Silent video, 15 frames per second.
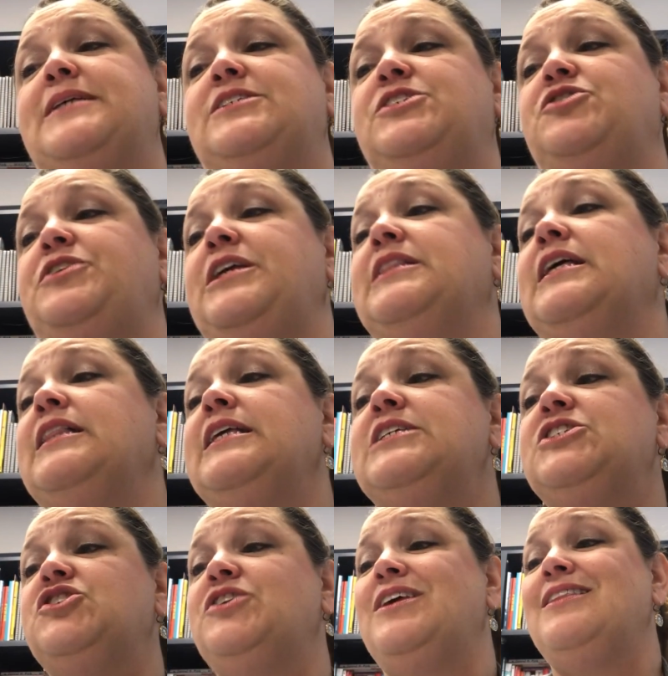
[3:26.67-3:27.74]
bus duty, Lilly
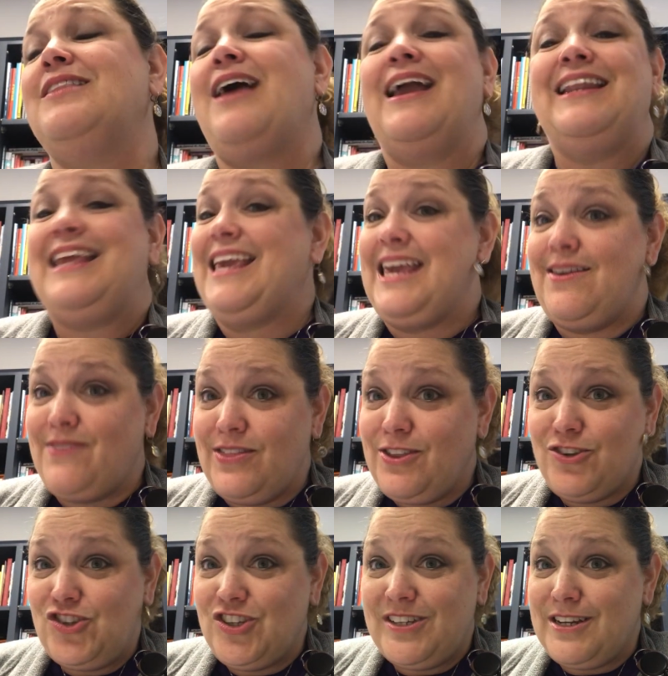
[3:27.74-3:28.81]
stood in line even
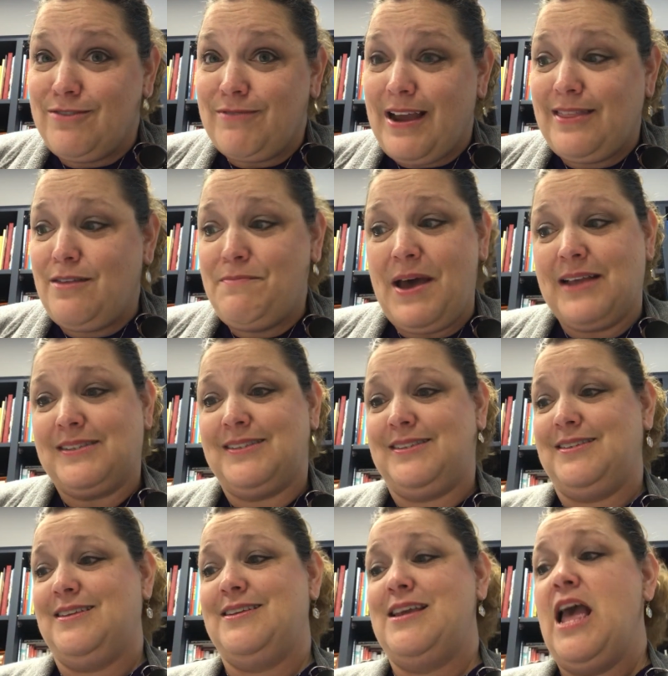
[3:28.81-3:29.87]
though she didn't ride the
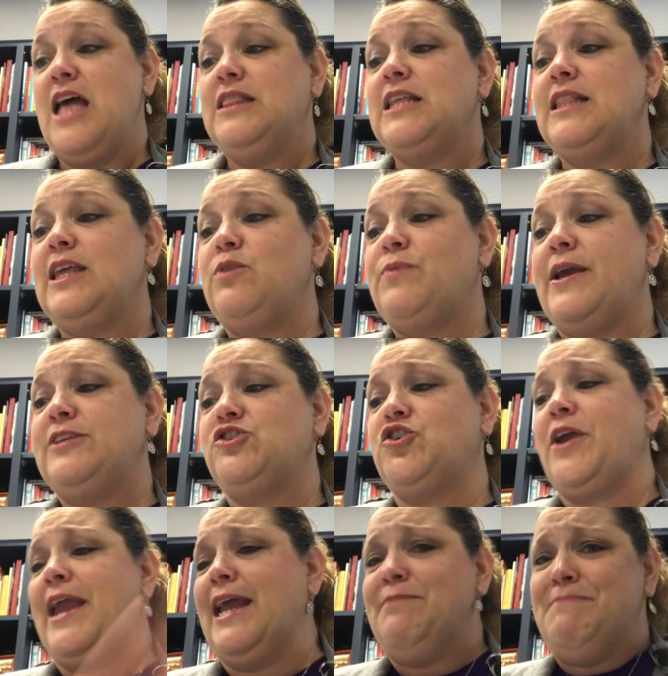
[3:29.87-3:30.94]
bus. Lilly raised her
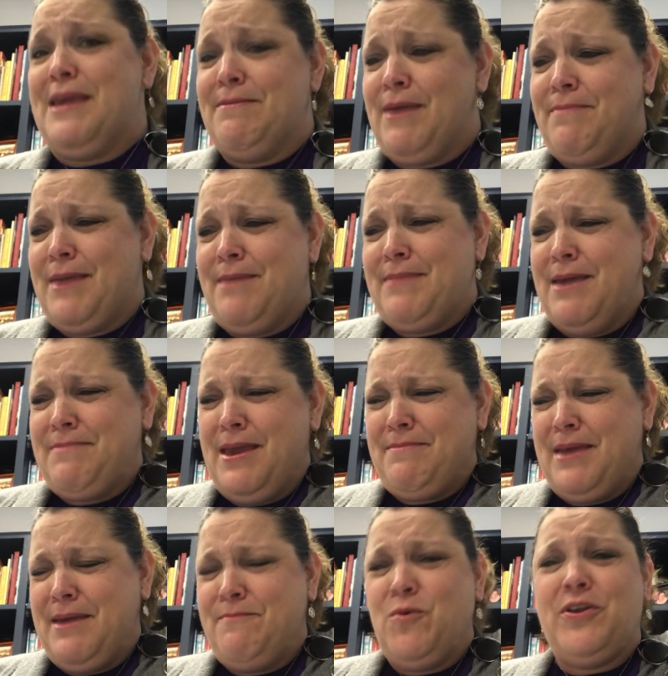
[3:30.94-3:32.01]
hand, me,
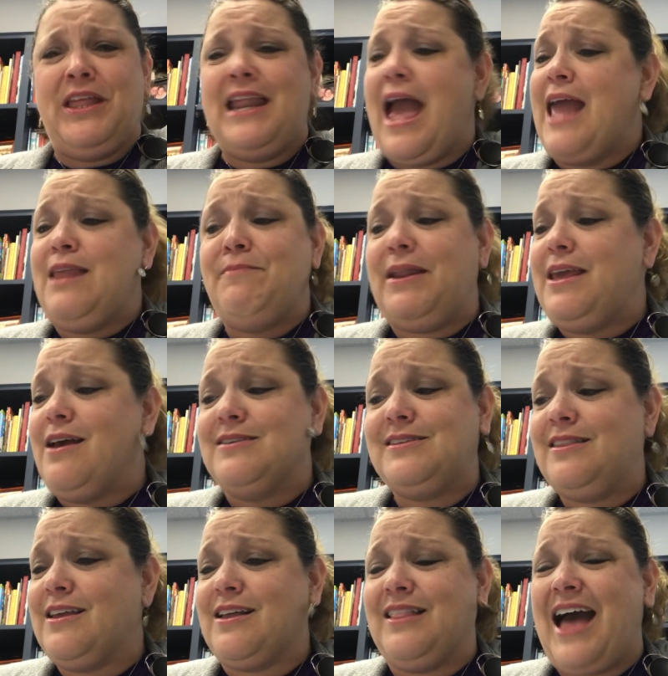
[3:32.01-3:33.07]
more than anybody else
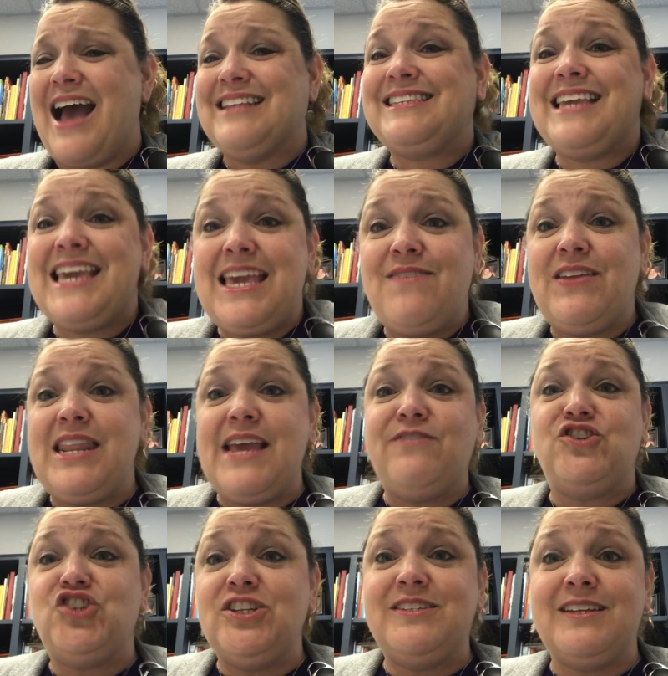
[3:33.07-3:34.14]
in the class, even if
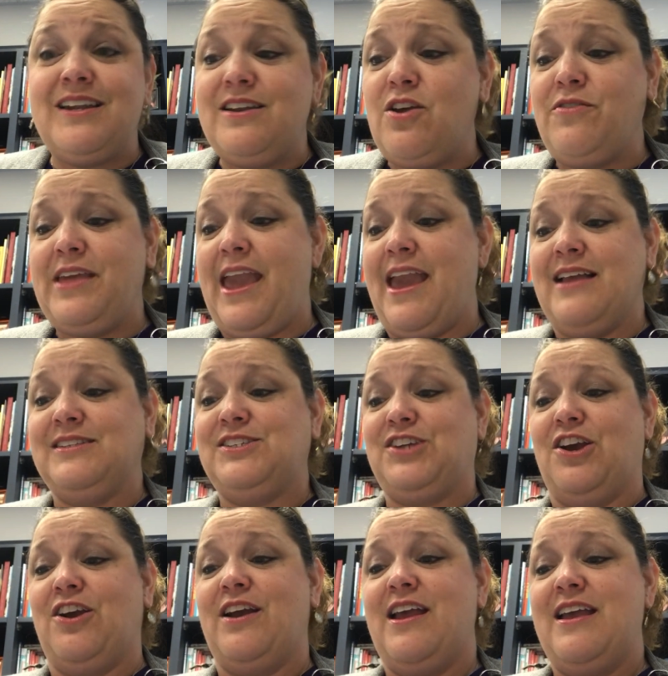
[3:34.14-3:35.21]
she didn't know the
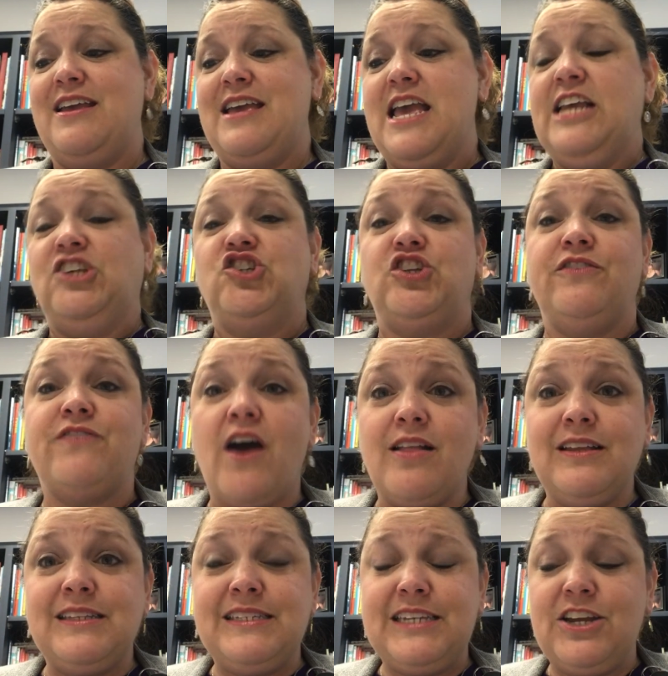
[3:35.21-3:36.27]
answer. She
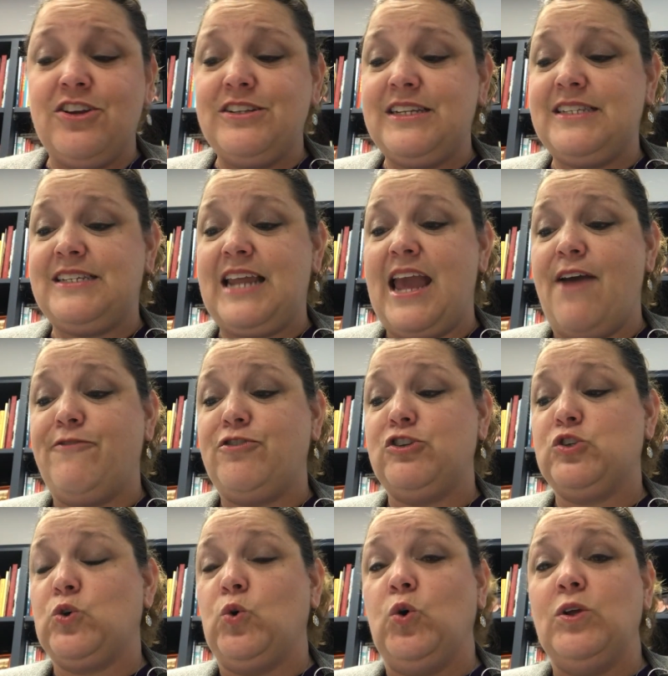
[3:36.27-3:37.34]
volunteered to stay after
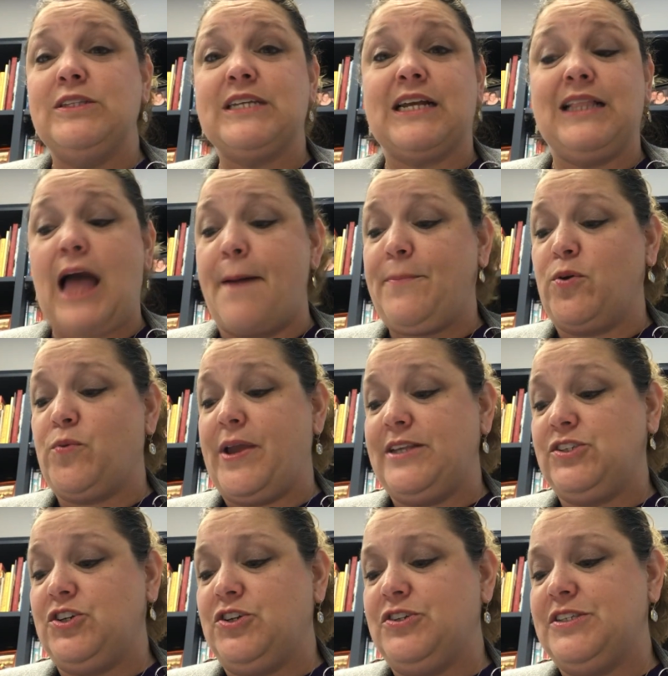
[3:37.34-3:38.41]
school to clap
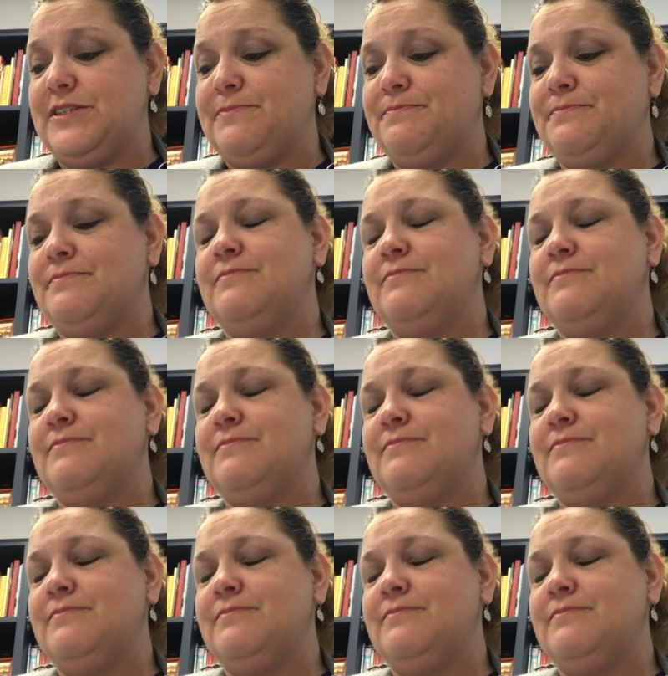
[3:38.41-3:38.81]
erasers.